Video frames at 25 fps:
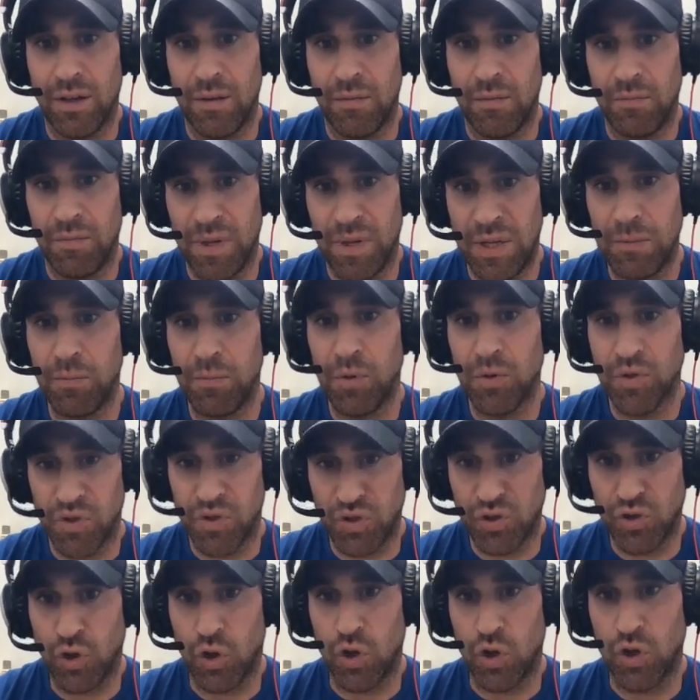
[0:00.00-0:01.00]
People
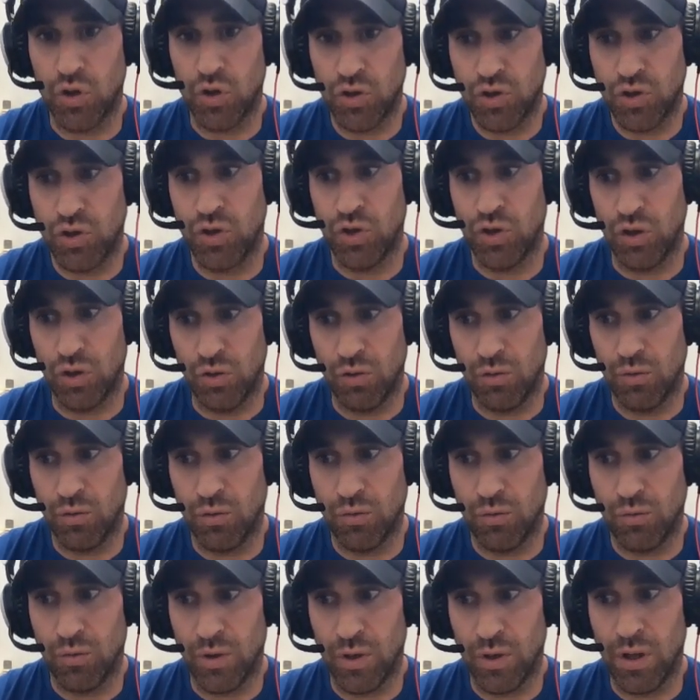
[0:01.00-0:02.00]
start to
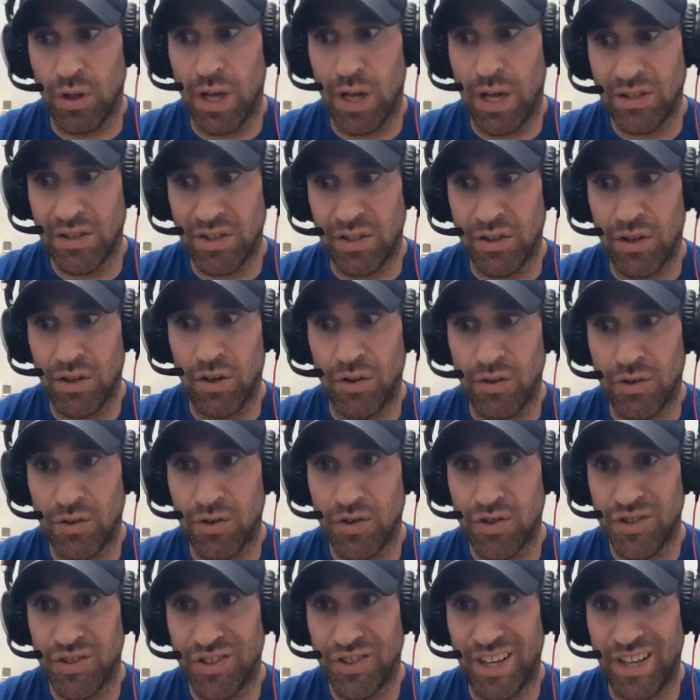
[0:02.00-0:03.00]
realize and
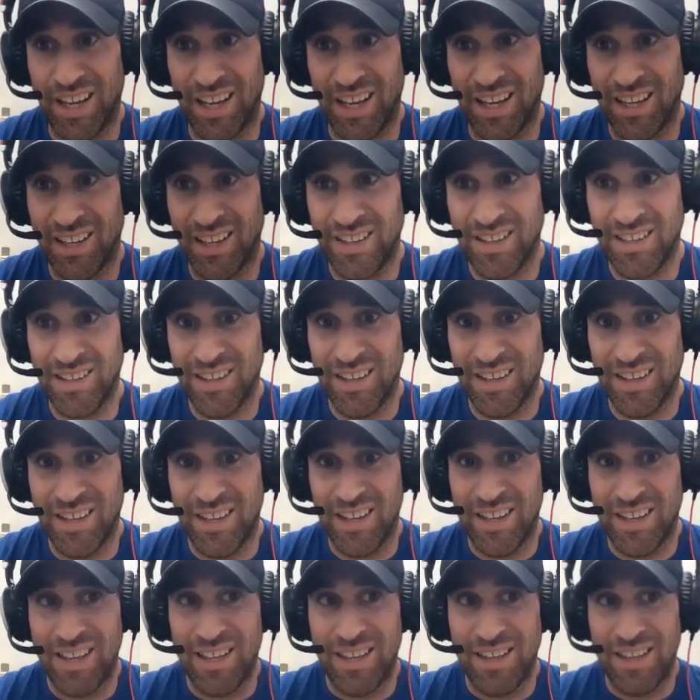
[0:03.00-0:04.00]
understand
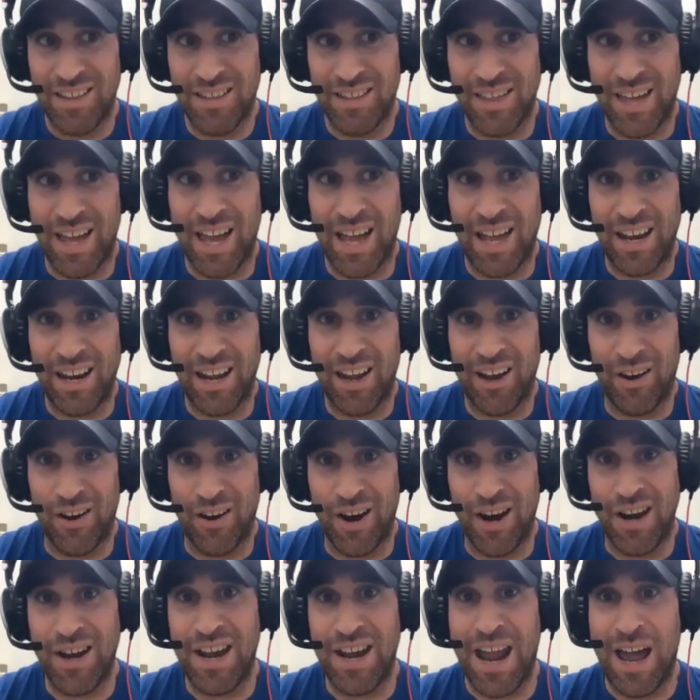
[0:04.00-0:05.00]
that, all
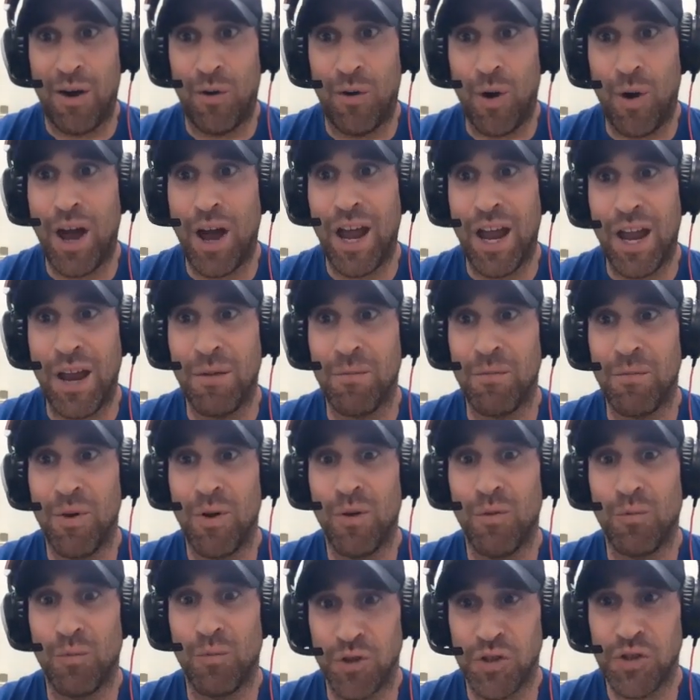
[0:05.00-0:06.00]
right, now I am
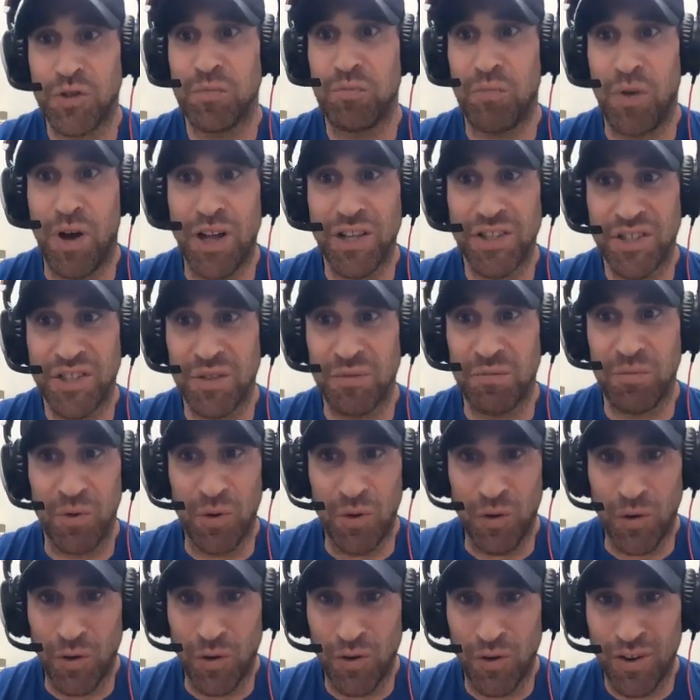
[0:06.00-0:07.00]

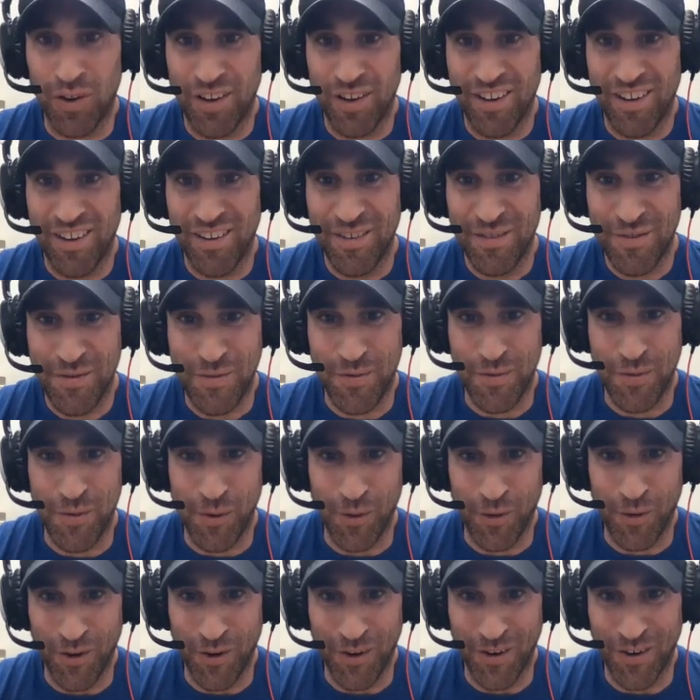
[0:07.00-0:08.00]
responsible
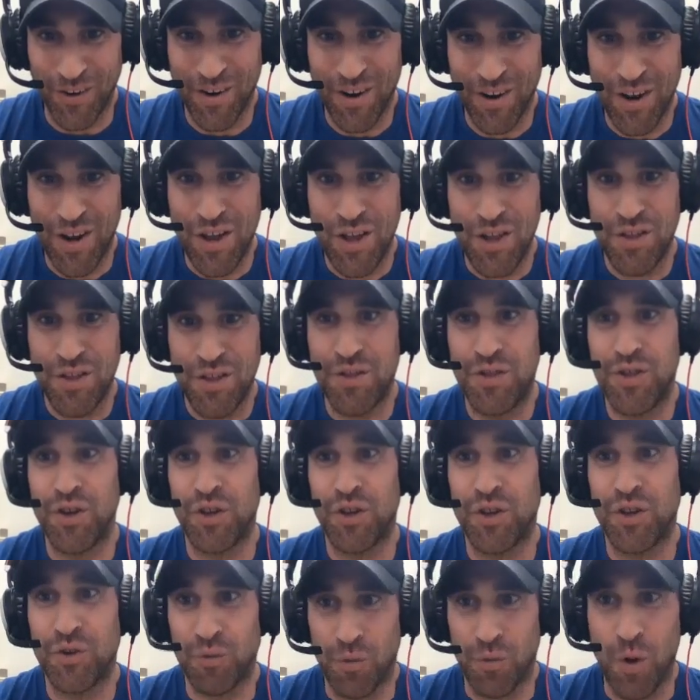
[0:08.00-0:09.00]
for the
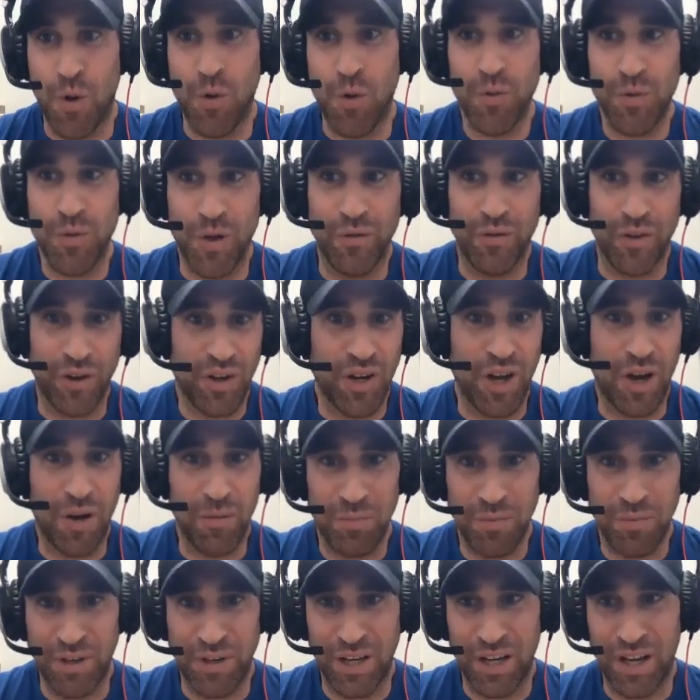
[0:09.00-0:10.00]
growth of a
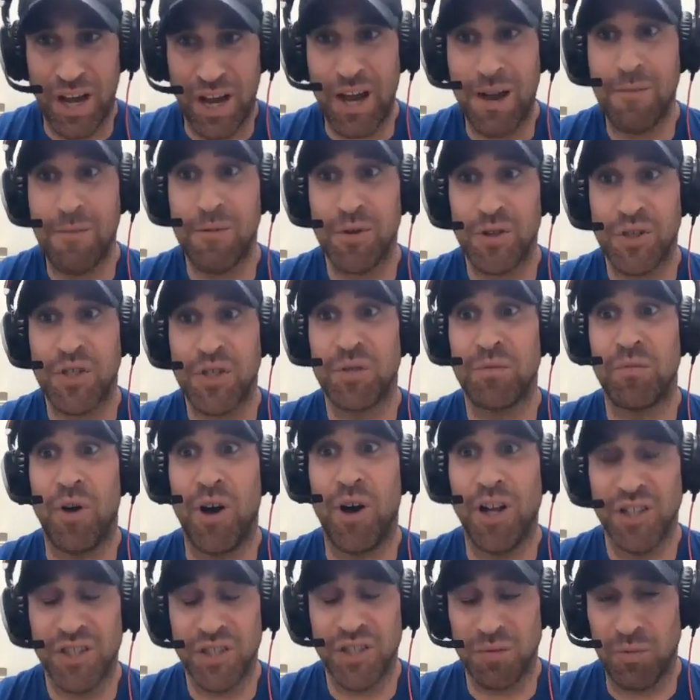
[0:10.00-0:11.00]
company. I am
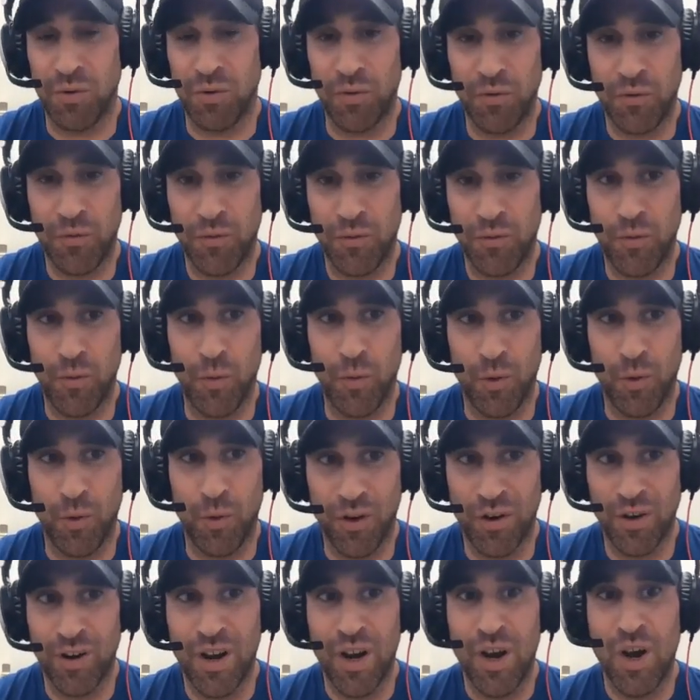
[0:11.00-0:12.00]
responsible for